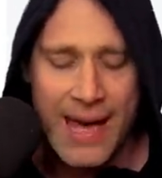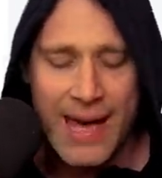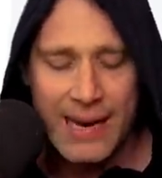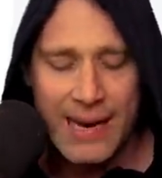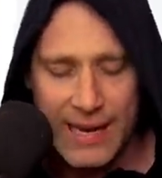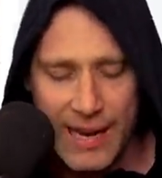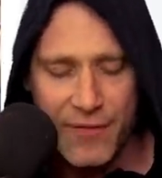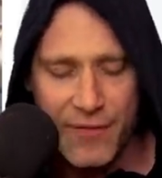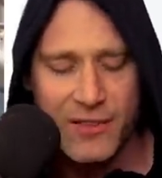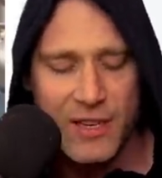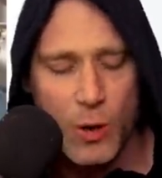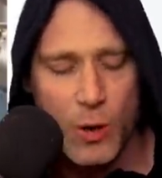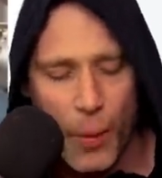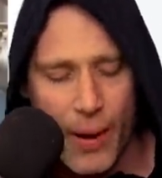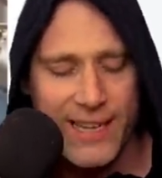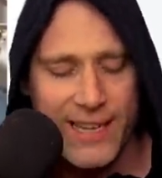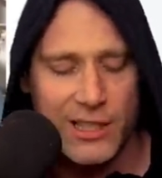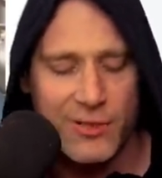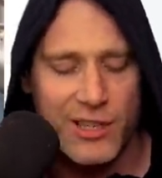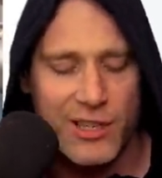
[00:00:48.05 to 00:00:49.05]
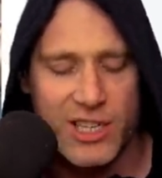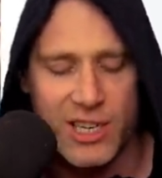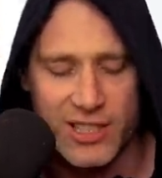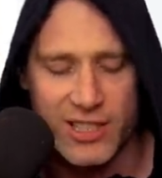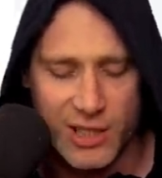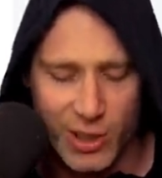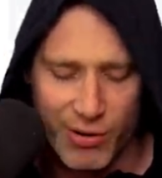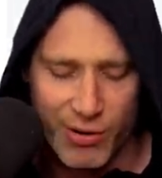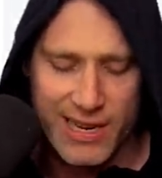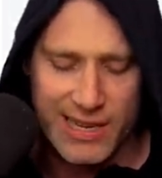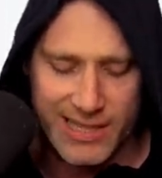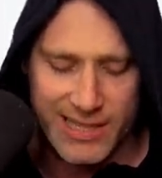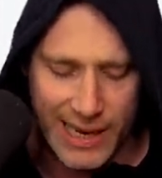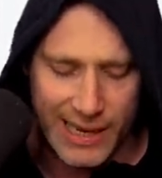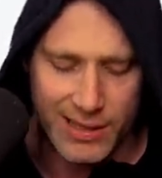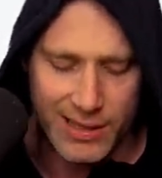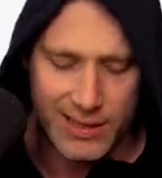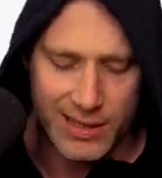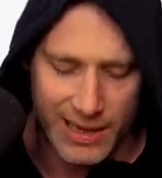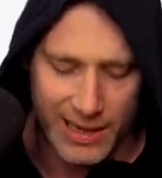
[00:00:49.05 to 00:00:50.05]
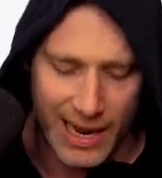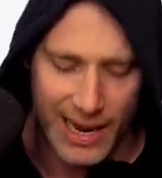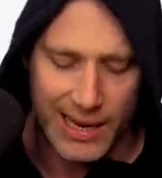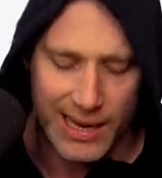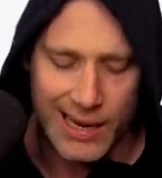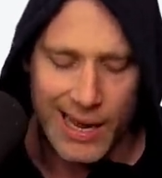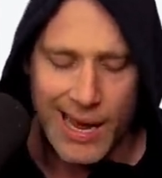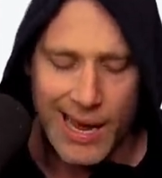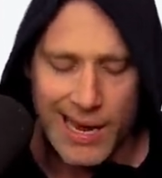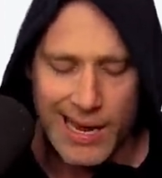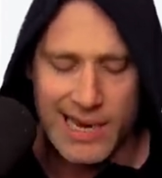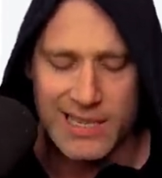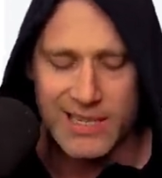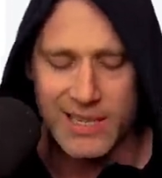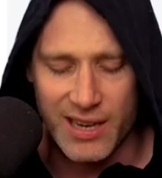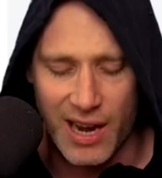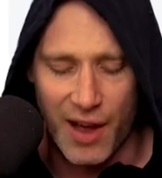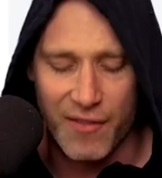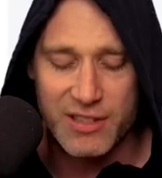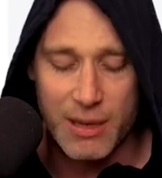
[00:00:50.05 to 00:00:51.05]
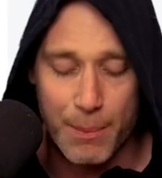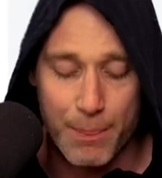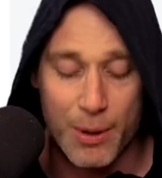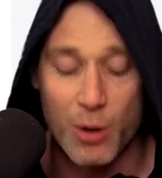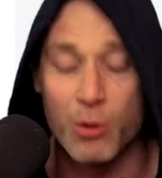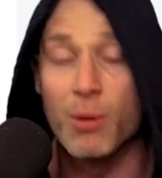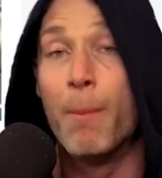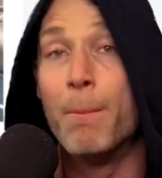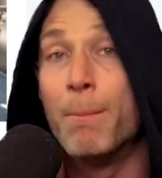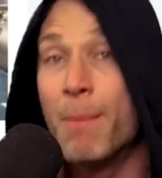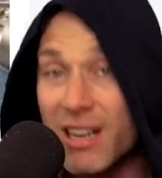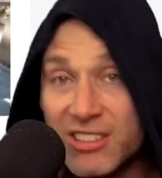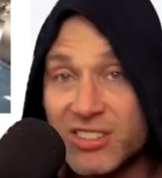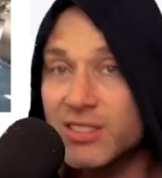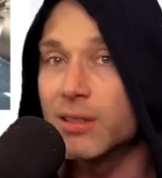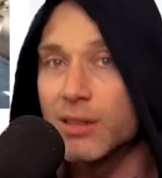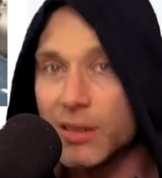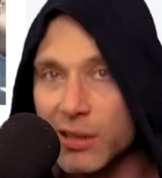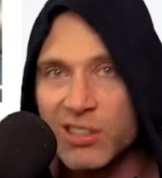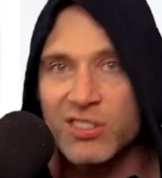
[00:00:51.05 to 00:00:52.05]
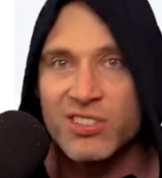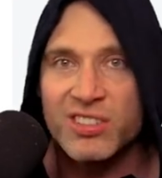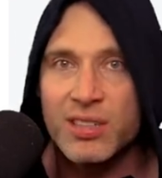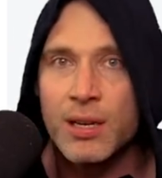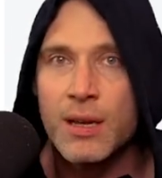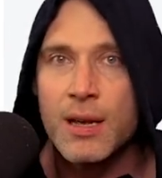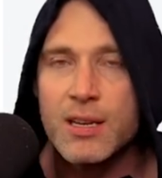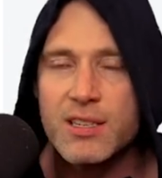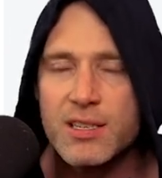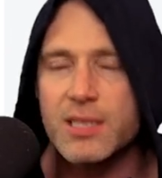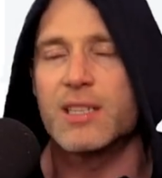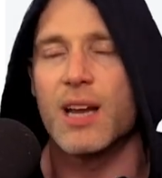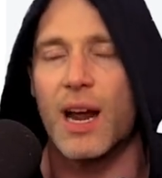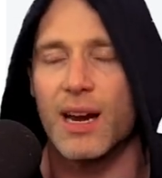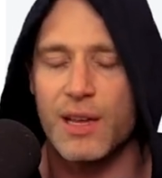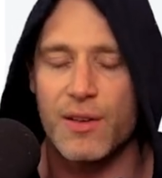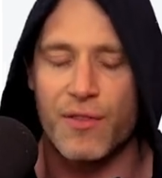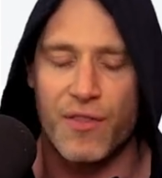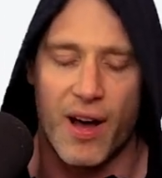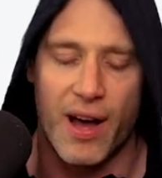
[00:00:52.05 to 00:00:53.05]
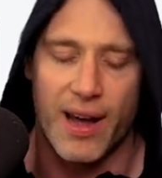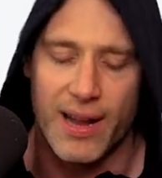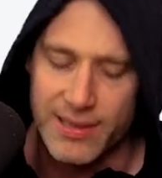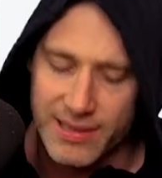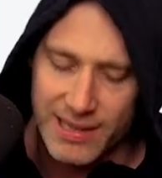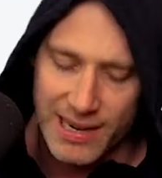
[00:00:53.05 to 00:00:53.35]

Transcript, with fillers: Lifting weights for just 3 seconds a day is enough to build muscles, study finds.